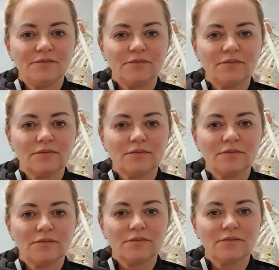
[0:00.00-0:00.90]

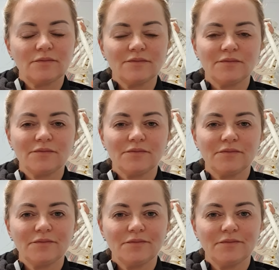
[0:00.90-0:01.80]

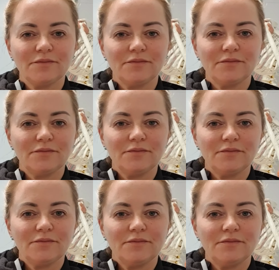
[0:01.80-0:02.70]

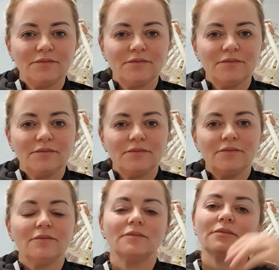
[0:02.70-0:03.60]

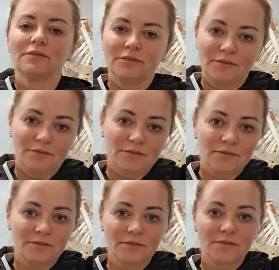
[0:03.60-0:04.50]

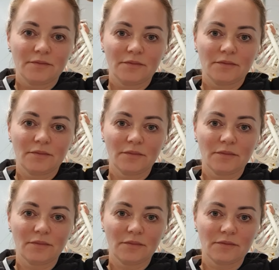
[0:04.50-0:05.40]
Nothing is said.